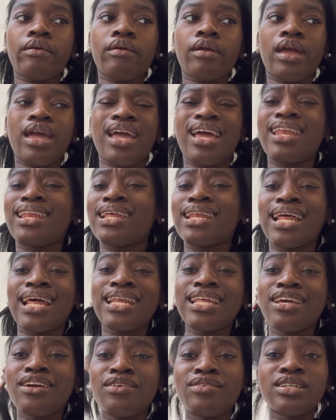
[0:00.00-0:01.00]
Yeah, and then I
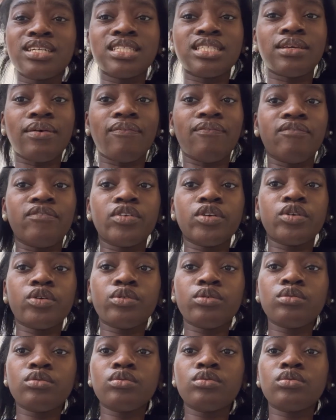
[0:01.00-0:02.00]
need to go get some
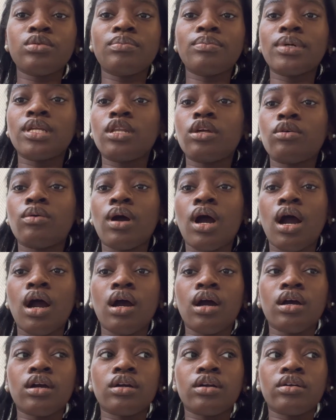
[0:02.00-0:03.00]
food. I'm a little
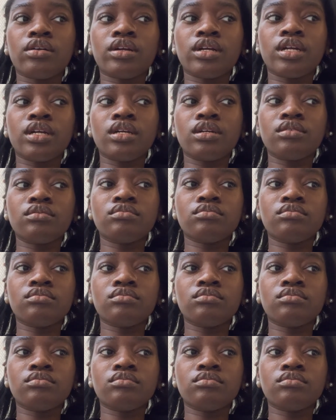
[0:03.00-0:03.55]
hungry.